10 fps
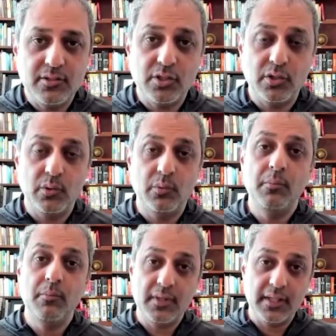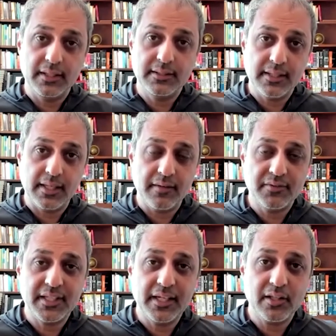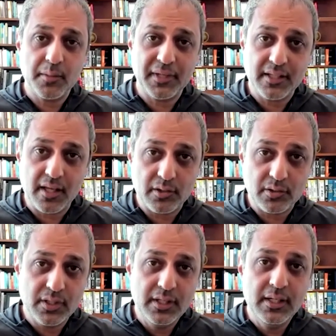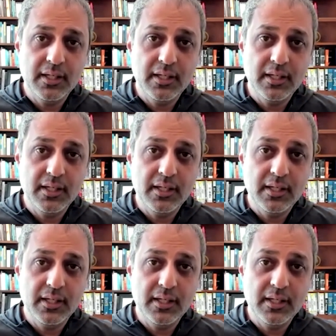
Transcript: to things that have scaled at McDonald's,